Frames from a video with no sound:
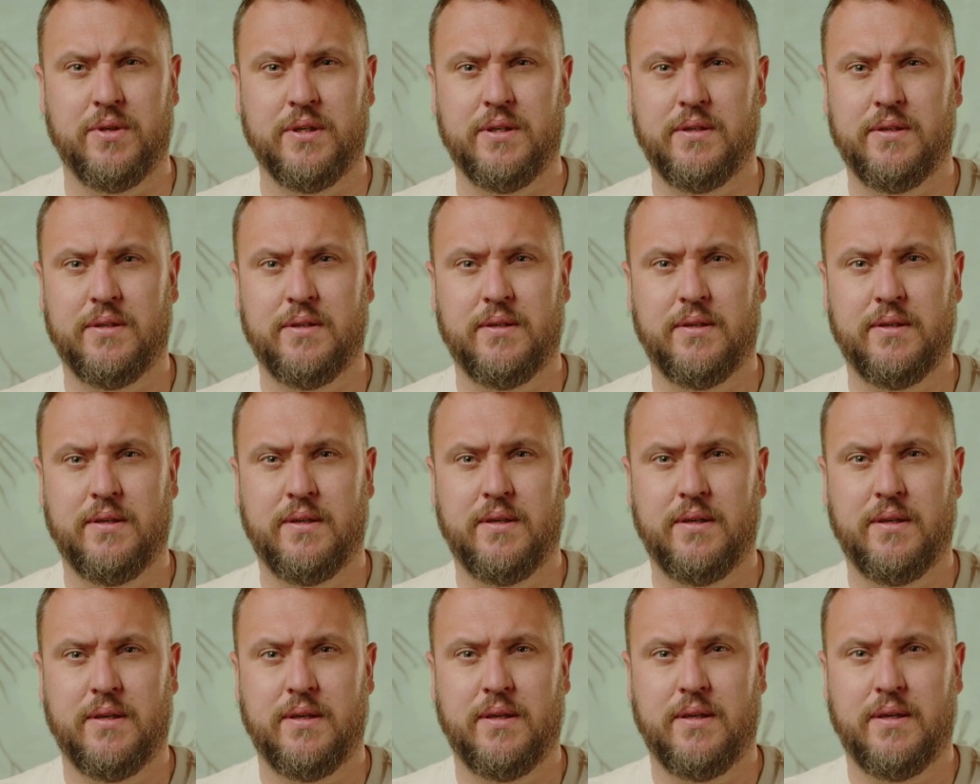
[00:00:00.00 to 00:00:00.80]
it,
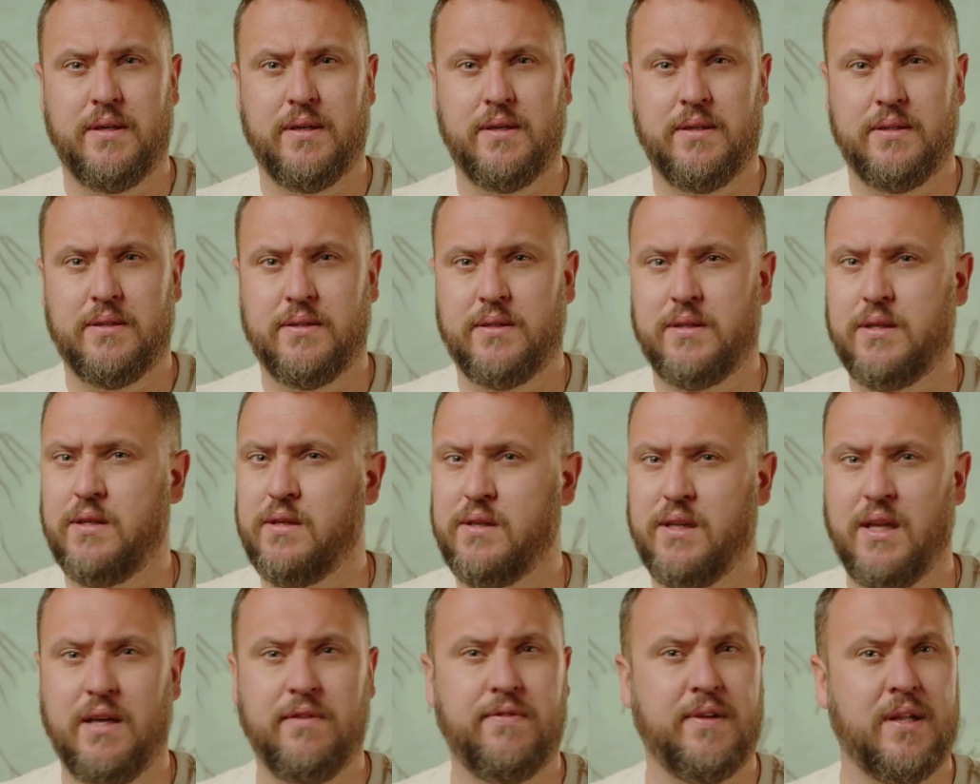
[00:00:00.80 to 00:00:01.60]
to
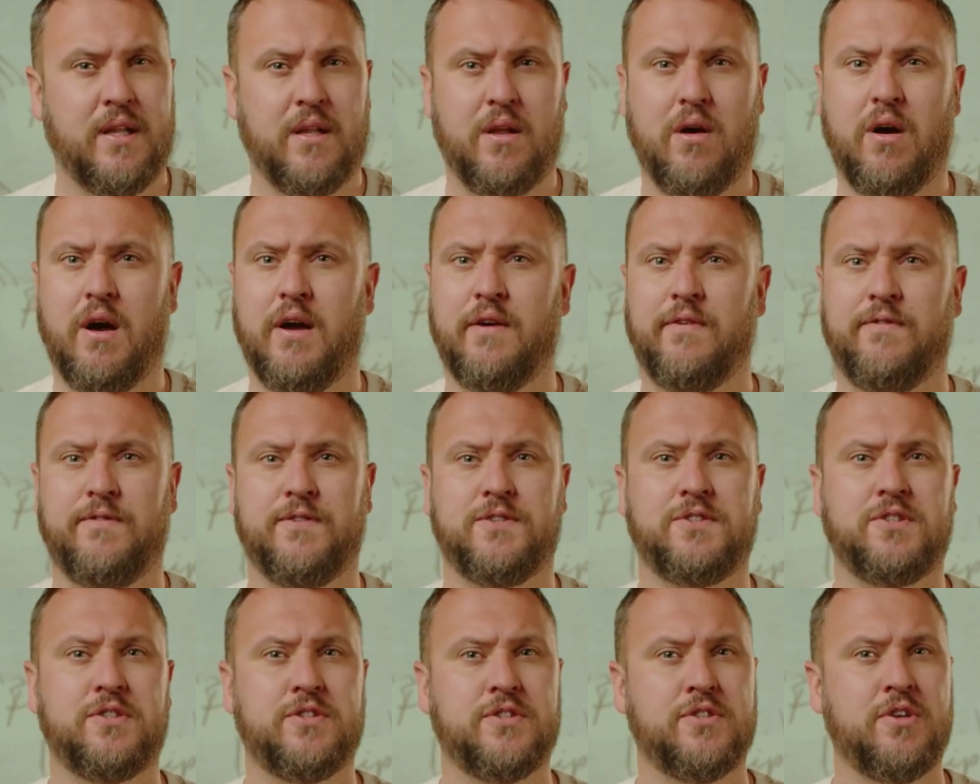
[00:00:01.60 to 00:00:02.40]
live a life
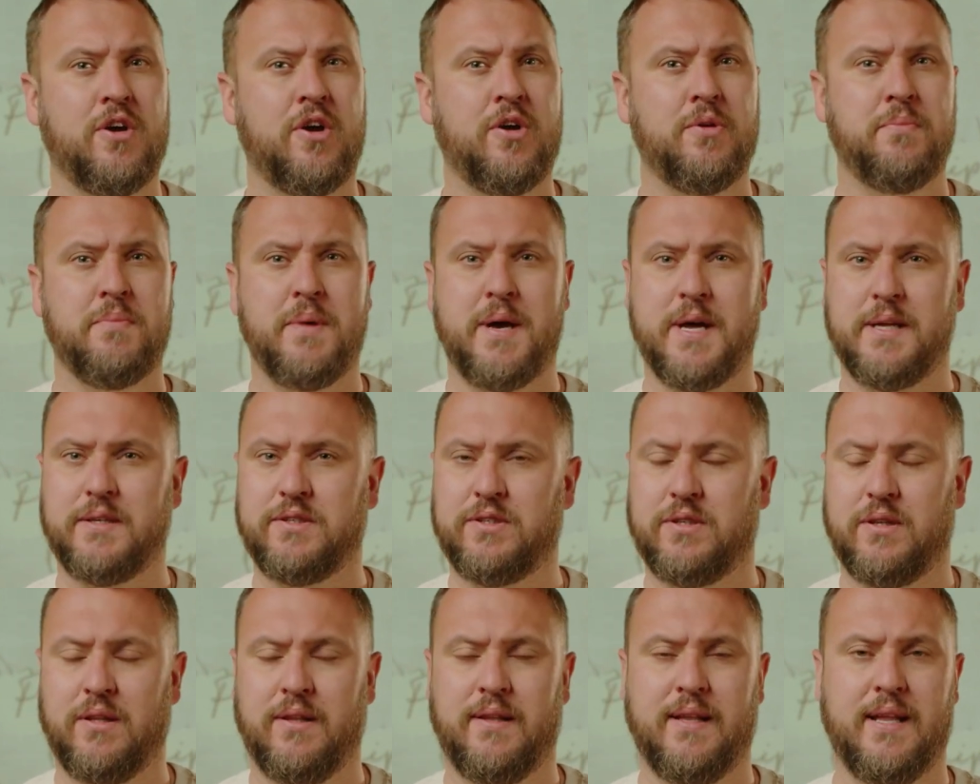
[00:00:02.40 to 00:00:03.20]
so
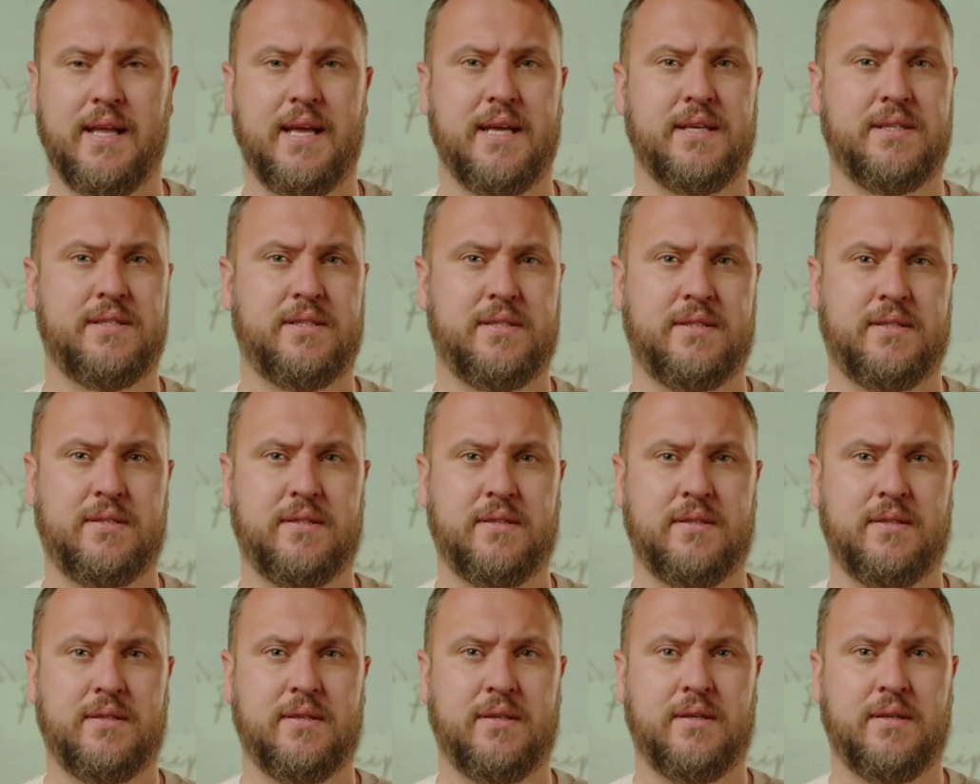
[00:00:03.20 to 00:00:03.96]
much less